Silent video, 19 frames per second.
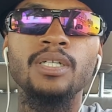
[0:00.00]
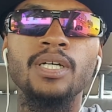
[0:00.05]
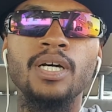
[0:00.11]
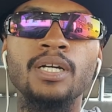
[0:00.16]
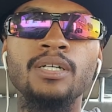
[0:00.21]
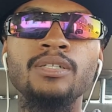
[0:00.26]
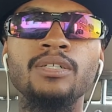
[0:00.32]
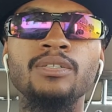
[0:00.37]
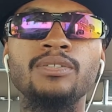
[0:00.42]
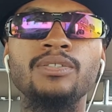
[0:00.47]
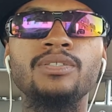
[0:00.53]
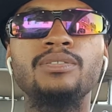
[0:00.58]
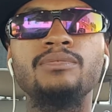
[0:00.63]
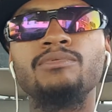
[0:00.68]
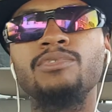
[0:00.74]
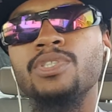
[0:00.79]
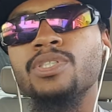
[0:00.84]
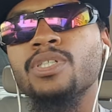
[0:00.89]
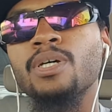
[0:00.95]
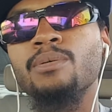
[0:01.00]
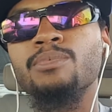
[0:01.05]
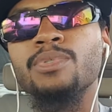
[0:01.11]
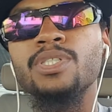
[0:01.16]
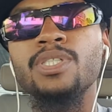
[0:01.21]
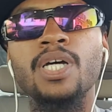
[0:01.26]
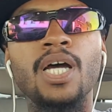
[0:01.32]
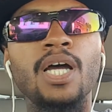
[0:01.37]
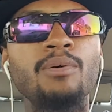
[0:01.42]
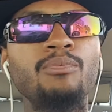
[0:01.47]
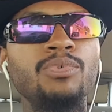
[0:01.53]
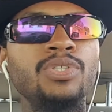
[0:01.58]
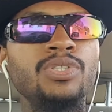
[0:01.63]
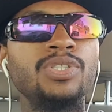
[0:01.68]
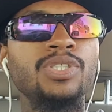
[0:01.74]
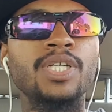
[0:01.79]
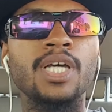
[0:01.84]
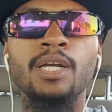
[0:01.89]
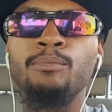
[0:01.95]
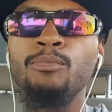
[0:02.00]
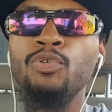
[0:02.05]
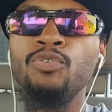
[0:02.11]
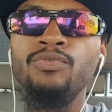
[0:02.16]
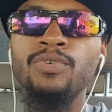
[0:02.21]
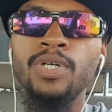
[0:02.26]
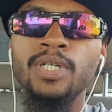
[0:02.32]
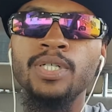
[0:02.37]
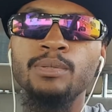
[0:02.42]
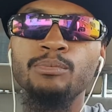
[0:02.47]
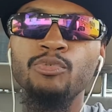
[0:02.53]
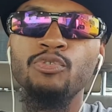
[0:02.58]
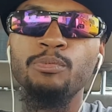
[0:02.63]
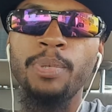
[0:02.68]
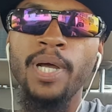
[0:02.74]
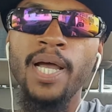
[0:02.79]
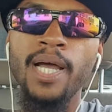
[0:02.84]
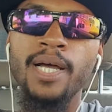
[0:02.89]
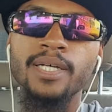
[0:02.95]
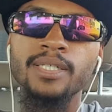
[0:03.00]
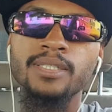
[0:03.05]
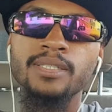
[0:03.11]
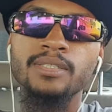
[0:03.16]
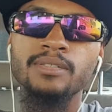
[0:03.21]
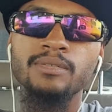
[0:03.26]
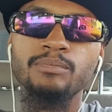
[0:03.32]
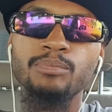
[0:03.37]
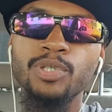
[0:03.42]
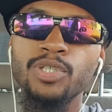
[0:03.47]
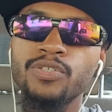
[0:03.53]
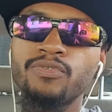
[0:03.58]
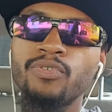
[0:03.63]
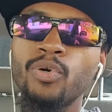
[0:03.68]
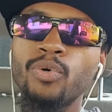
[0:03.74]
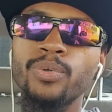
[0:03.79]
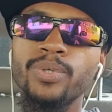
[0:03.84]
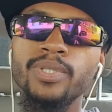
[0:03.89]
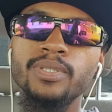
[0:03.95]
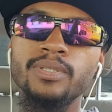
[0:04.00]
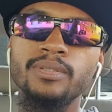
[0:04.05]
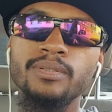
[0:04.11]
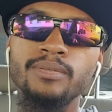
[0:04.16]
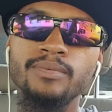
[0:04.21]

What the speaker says: I don't know, there just comes a time when you just got to move on and move past, push forward,